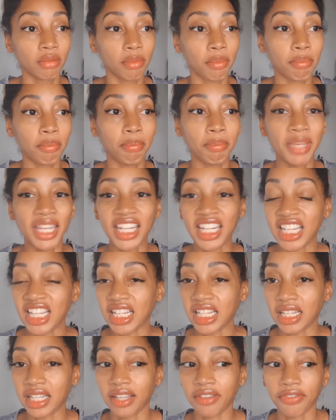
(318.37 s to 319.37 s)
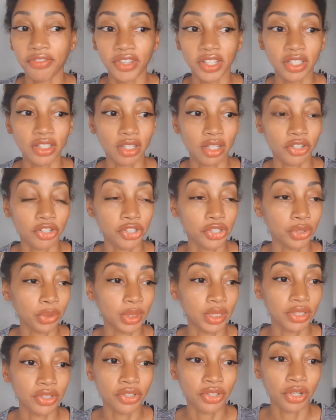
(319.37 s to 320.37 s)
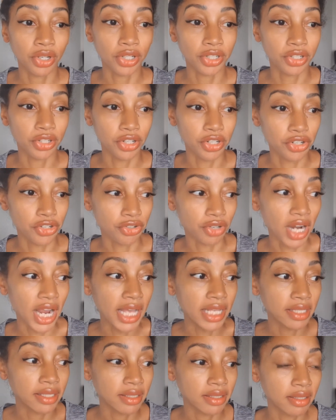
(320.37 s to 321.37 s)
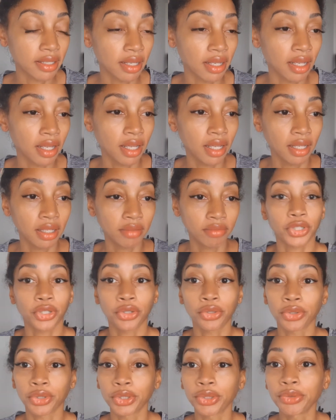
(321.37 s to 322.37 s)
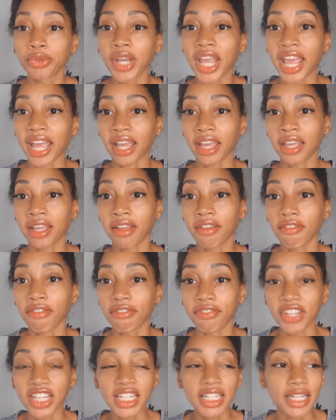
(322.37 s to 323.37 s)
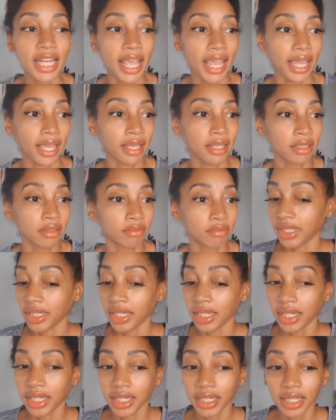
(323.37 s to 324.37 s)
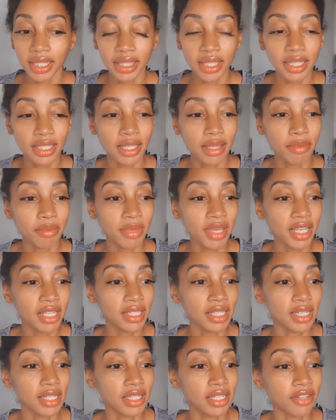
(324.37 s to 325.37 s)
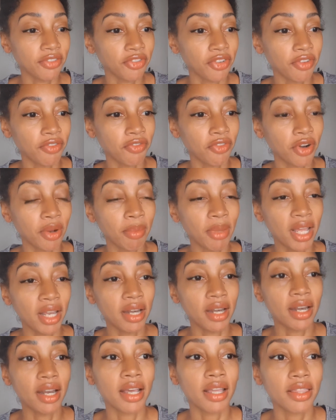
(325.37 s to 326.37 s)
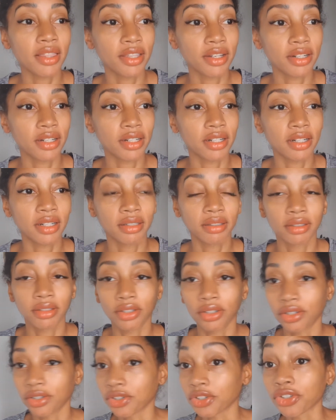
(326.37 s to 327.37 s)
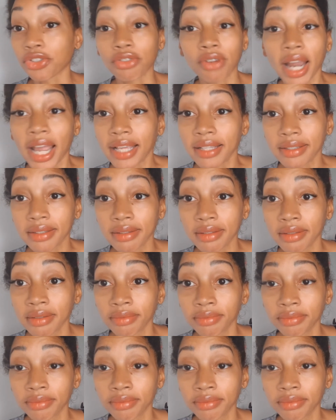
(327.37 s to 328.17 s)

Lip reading: mini if it's a short skirt or dress, crew neck, V-neck, anything that makes it different from another dress.